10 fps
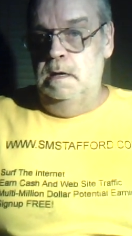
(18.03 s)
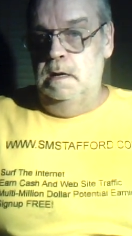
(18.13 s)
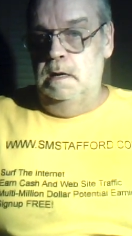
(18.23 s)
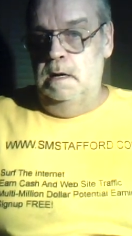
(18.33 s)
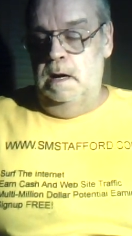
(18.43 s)

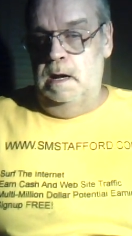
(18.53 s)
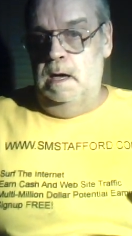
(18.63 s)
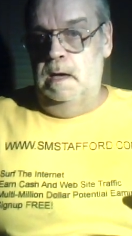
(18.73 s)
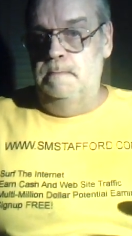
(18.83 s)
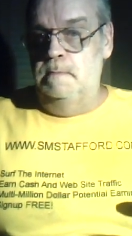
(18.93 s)
And, and I, am
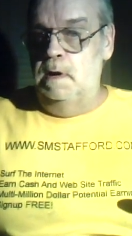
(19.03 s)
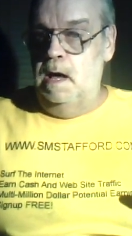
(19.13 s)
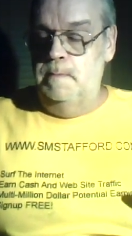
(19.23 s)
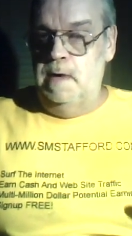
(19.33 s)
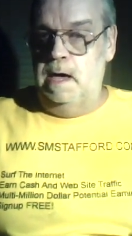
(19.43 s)
I'm,
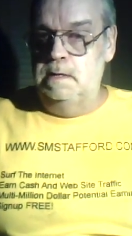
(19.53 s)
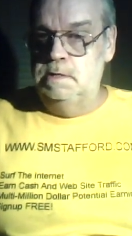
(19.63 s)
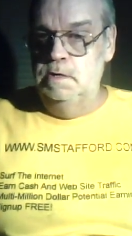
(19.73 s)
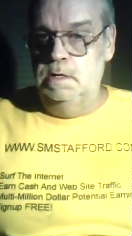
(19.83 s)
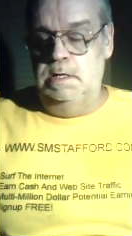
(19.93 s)
I'm adding
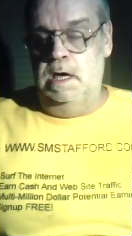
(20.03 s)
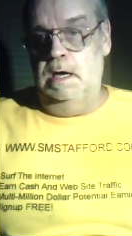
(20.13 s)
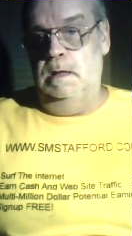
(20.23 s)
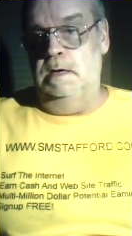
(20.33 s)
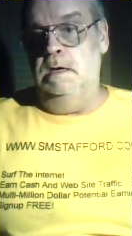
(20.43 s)
to it
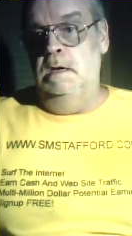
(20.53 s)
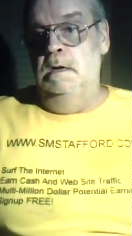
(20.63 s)
daily.